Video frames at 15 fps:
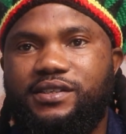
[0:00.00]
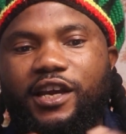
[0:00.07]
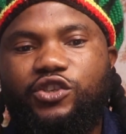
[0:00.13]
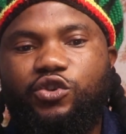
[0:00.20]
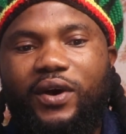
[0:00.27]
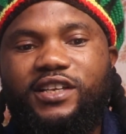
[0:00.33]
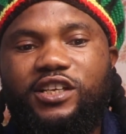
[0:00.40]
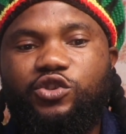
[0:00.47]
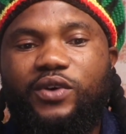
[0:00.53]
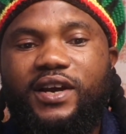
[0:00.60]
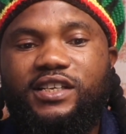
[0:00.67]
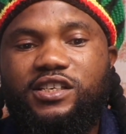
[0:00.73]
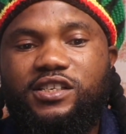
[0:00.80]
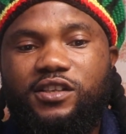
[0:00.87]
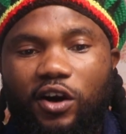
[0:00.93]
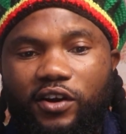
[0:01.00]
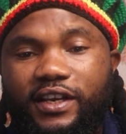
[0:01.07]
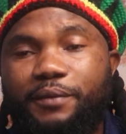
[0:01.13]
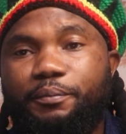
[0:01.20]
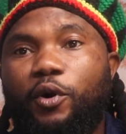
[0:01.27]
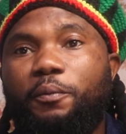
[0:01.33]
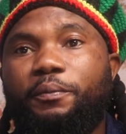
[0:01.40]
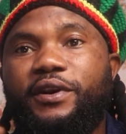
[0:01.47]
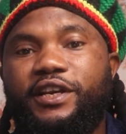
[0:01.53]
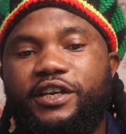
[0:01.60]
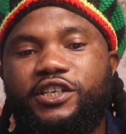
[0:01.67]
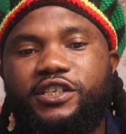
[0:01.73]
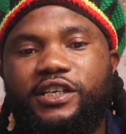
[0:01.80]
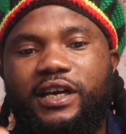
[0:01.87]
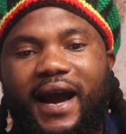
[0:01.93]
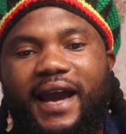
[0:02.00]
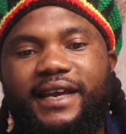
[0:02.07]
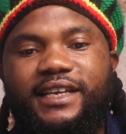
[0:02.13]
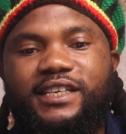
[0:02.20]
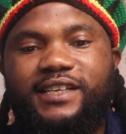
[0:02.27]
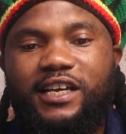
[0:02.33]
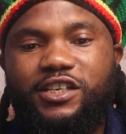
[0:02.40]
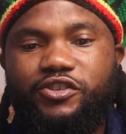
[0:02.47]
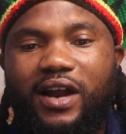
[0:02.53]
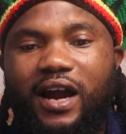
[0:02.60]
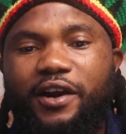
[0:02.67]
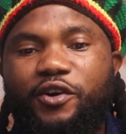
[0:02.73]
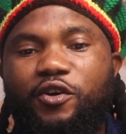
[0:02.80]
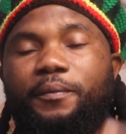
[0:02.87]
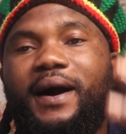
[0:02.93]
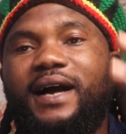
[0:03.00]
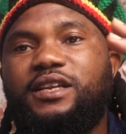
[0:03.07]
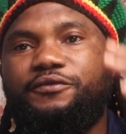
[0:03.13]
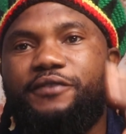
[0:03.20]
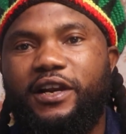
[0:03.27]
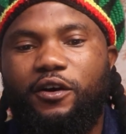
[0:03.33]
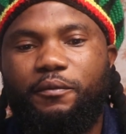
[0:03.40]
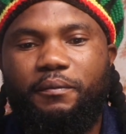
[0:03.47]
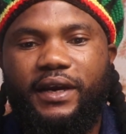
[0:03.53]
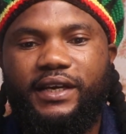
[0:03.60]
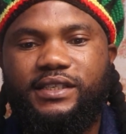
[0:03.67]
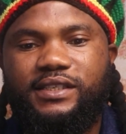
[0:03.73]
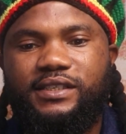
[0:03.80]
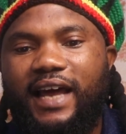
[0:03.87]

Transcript: A twenty twenty study published by the Central Global Development